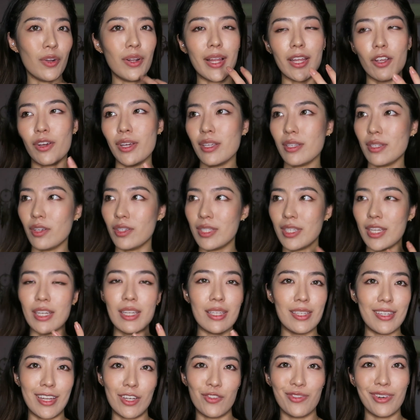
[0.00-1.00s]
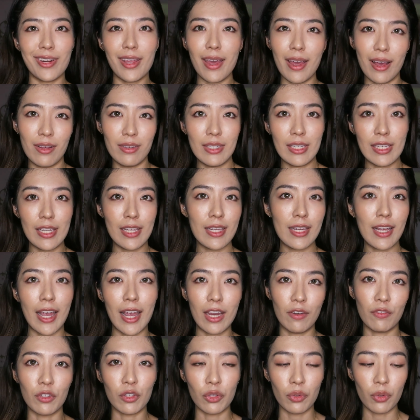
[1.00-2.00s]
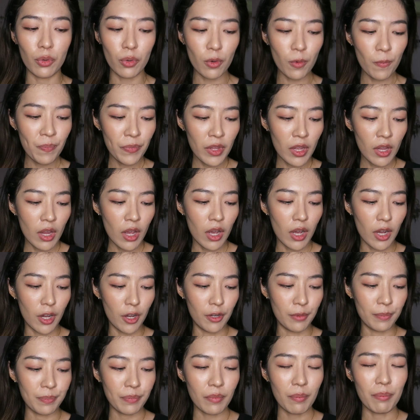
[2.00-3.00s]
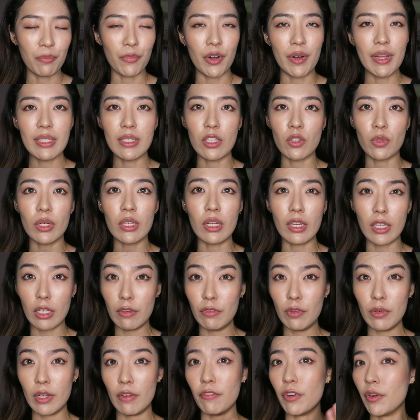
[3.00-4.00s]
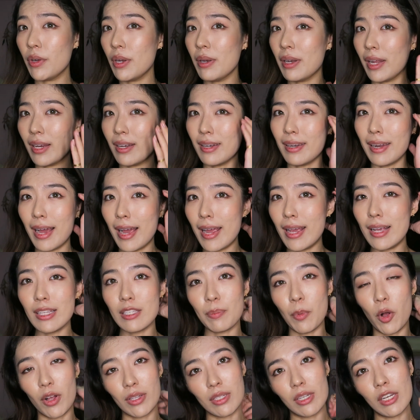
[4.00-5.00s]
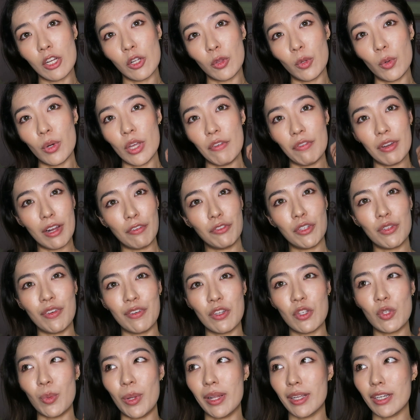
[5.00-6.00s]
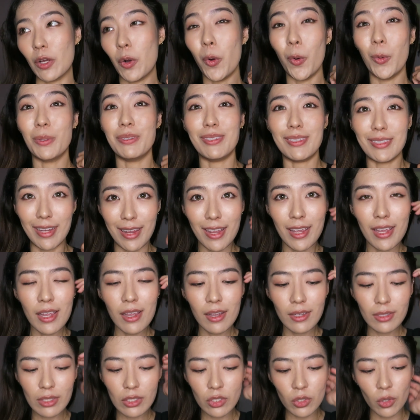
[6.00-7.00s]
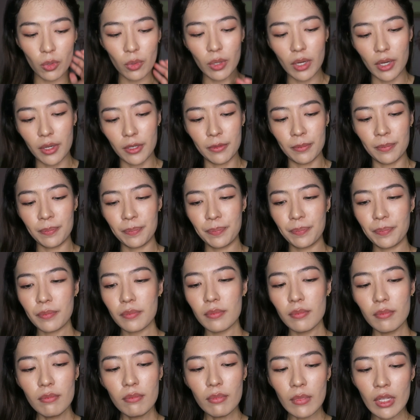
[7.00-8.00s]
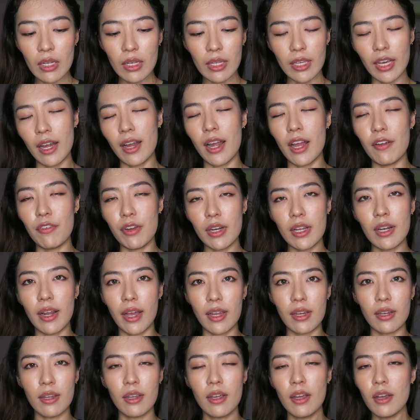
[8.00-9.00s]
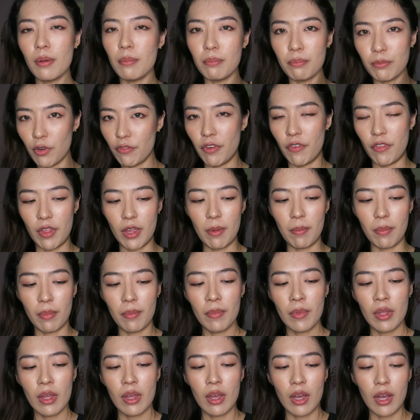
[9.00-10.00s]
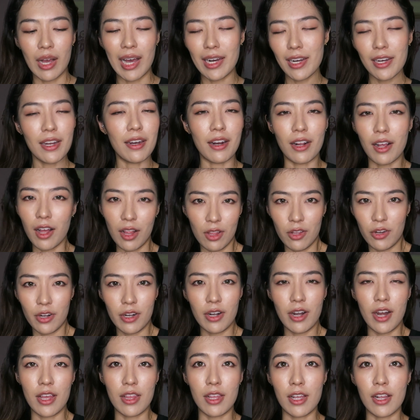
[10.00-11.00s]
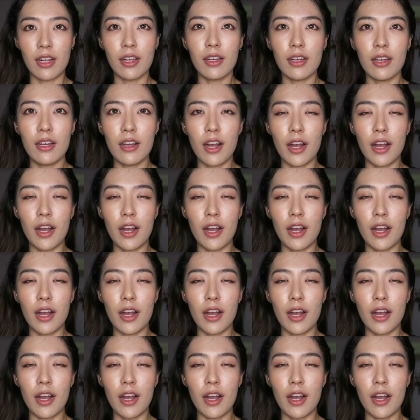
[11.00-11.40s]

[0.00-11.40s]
know, like your skin is naturally healthy kind of glow. Whereas this one will give you that very like nice porcelain glow even after you sweat like the whole day. So yeah, I really like both of them. Other than the color, I think